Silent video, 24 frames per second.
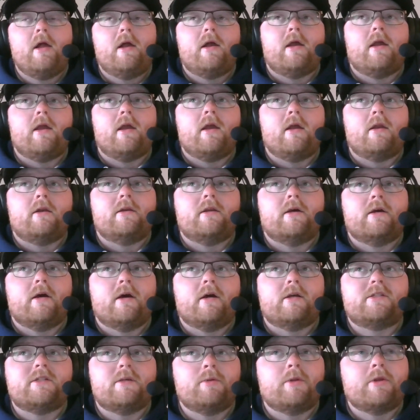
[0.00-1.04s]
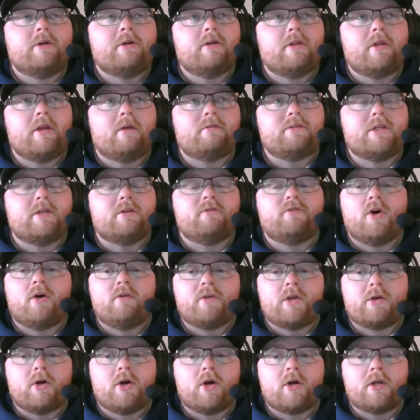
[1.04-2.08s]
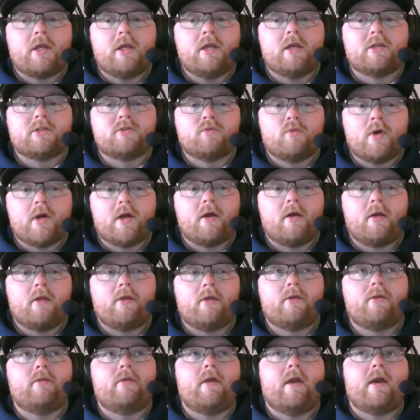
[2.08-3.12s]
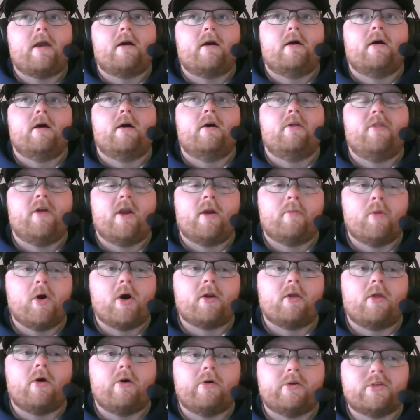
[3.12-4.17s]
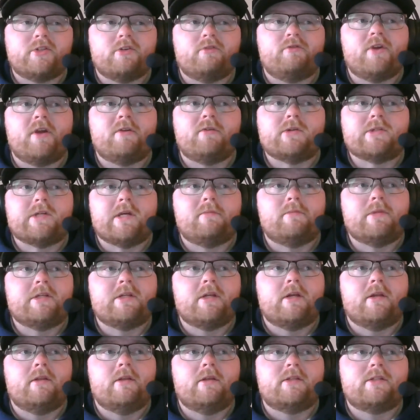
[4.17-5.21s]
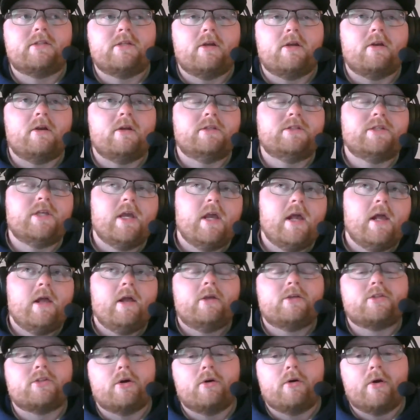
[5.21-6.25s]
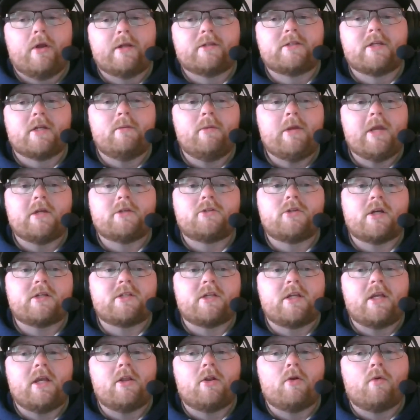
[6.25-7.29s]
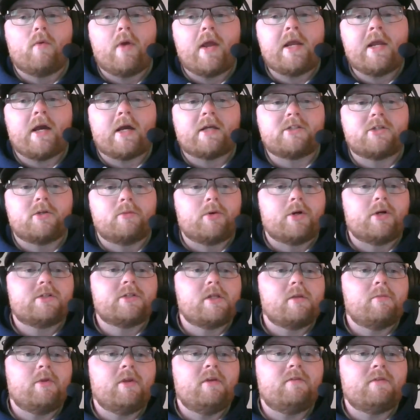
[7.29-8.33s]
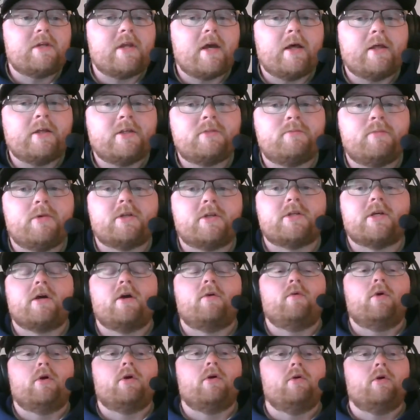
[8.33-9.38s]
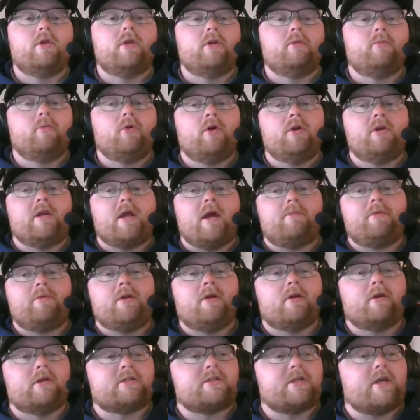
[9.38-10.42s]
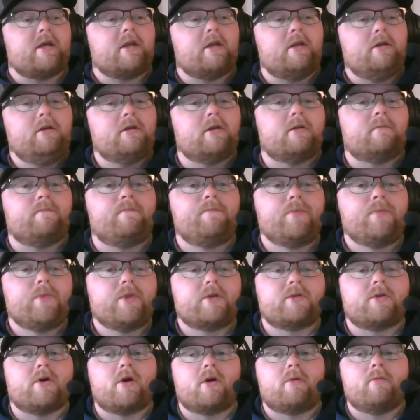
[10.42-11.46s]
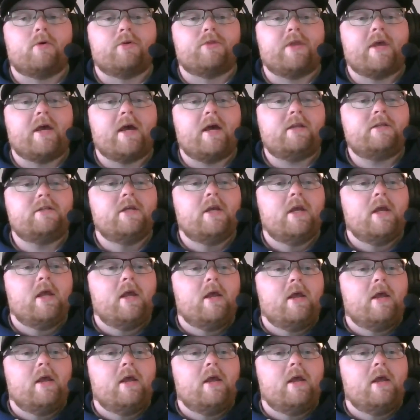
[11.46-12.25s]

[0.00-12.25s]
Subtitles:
And similarly, I've seen Evolving Hockey as well. Their model also favors Edmonton in this series. So it's going to be interesting either way. I still personally believe in Dallas, but we'll go a little more in depth here in a second and talk about that.